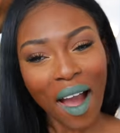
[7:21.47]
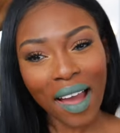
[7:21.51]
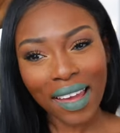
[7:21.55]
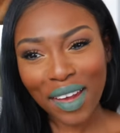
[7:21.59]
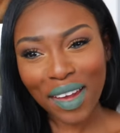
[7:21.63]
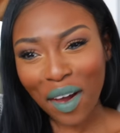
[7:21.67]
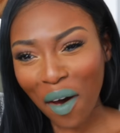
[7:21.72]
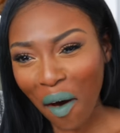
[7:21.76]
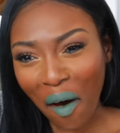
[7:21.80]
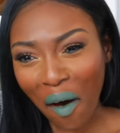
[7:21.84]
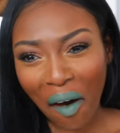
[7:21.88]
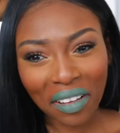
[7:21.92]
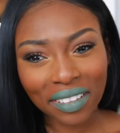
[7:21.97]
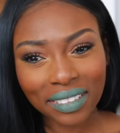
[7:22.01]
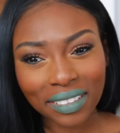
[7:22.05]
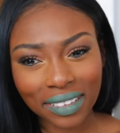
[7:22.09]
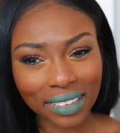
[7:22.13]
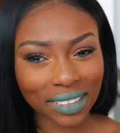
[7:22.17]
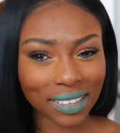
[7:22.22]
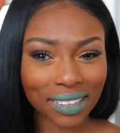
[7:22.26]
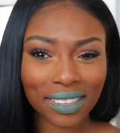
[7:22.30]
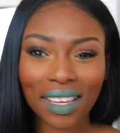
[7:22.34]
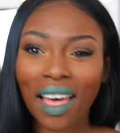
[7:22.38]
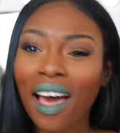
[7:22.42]
can't
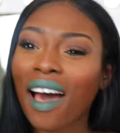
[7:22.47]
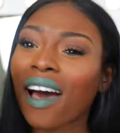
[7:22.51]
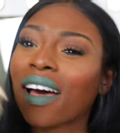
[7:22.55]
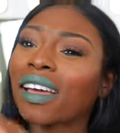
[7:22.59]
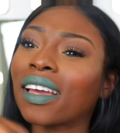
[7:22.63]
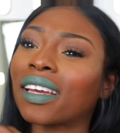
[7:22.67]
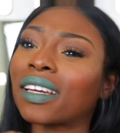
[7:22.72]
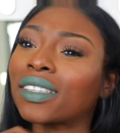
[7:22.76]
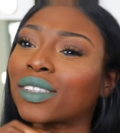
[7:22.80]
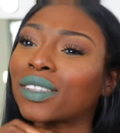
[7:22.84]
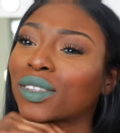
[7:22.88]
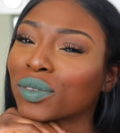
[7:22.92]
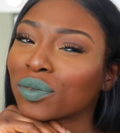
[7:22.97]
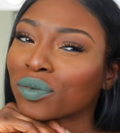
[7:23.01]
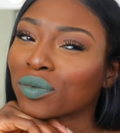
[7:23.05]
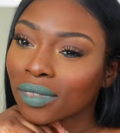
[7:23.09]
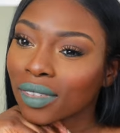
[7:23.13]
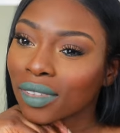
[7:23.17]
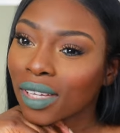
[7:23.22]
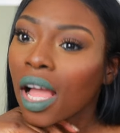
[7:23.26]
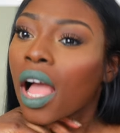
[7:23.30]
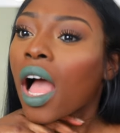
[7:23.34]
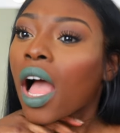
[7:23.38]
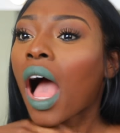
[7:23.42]
decide.
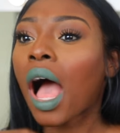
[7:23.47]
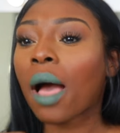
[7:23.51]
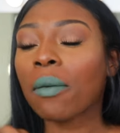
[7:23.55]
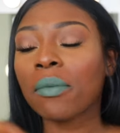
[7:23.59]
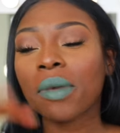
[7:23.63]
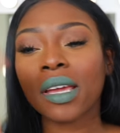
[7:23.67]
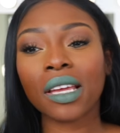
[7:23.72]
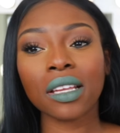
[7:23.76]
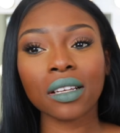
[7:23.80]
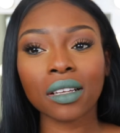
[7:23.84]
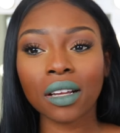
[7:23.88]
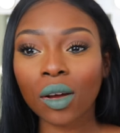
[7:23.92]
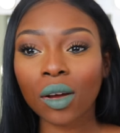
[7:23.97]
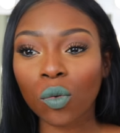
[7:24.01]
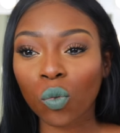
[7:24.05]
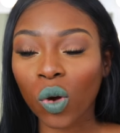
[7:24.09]
I mean,